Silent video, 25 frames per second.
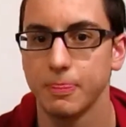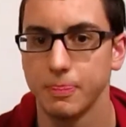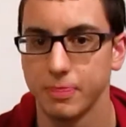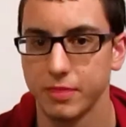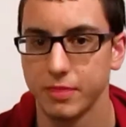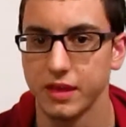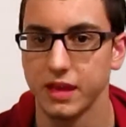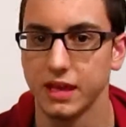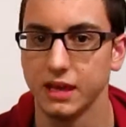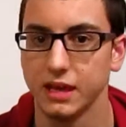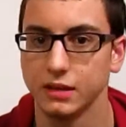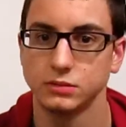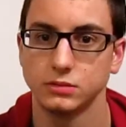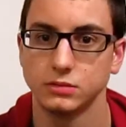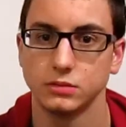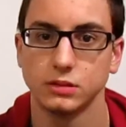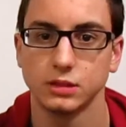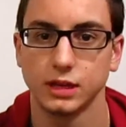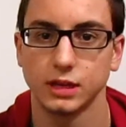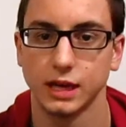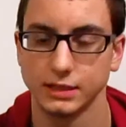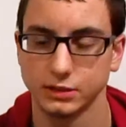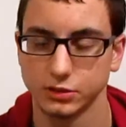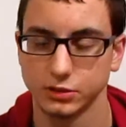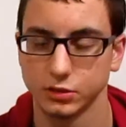the
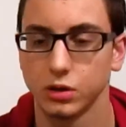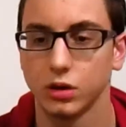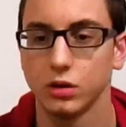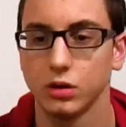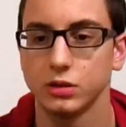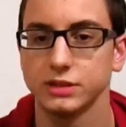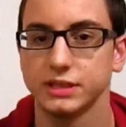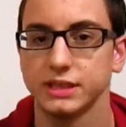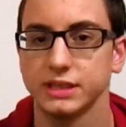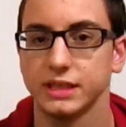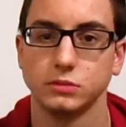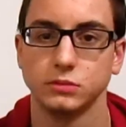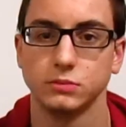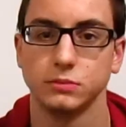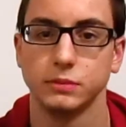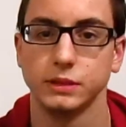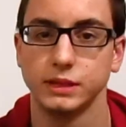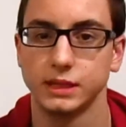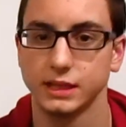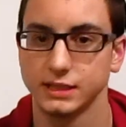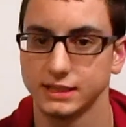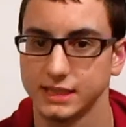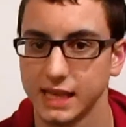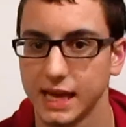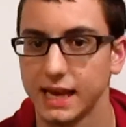Kaiser Coliseum
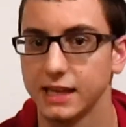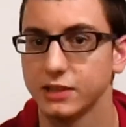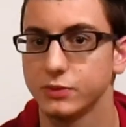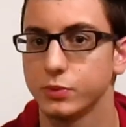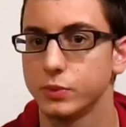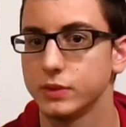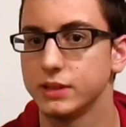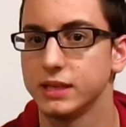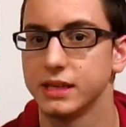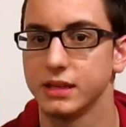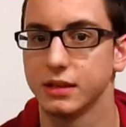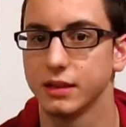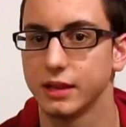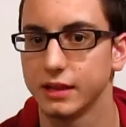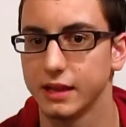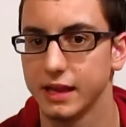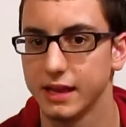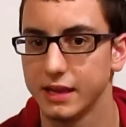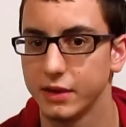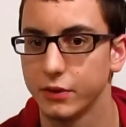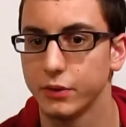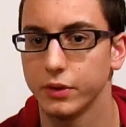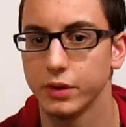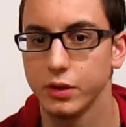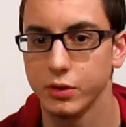because that is what's
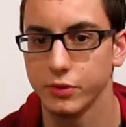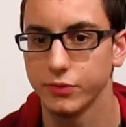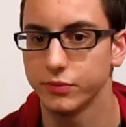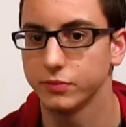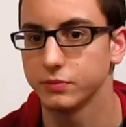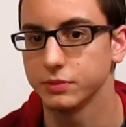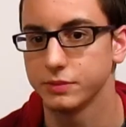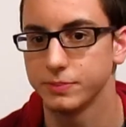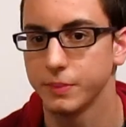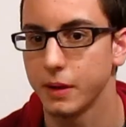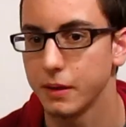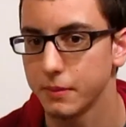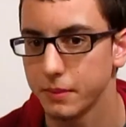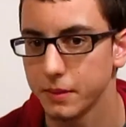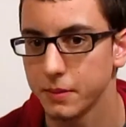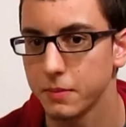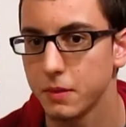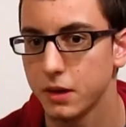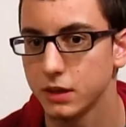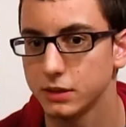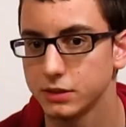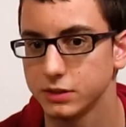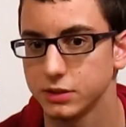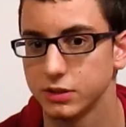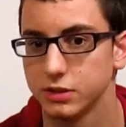hindering you from spamming
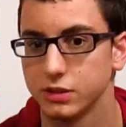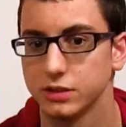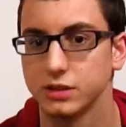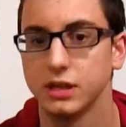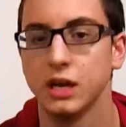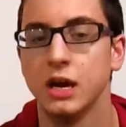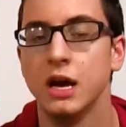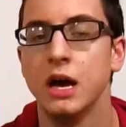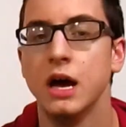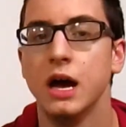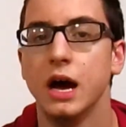monsters,